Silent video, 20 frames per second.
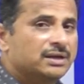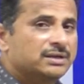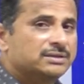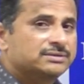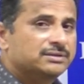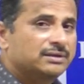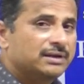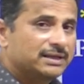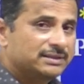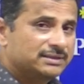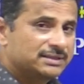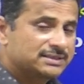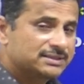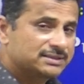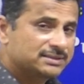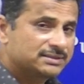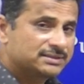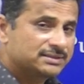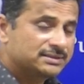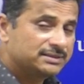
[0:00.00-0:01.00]
So like
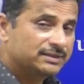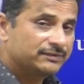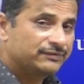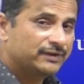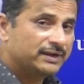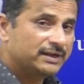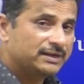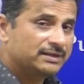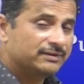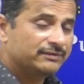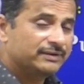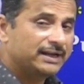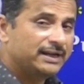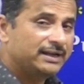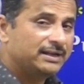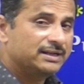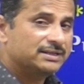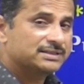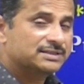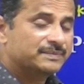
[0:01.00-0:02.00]
this, different
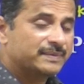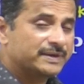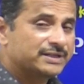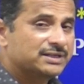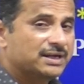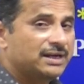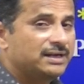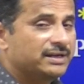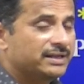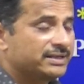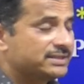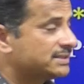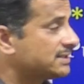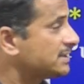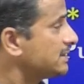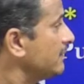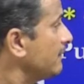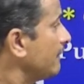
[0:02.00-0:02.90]
variety specialties.